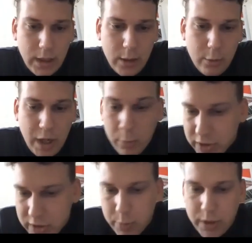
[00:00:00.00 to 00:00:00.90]

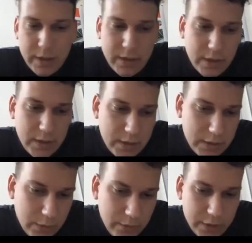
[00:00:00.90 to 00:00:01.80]
public spaces,
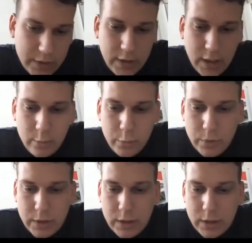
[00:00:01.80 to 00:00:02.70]
university
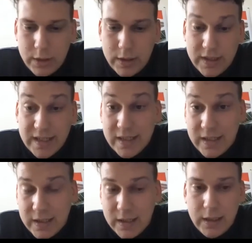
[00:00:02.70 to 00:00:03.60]
campuses,
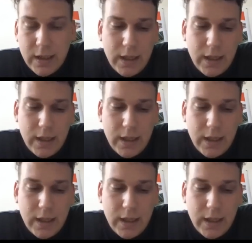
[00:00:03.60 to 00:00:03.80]
cities,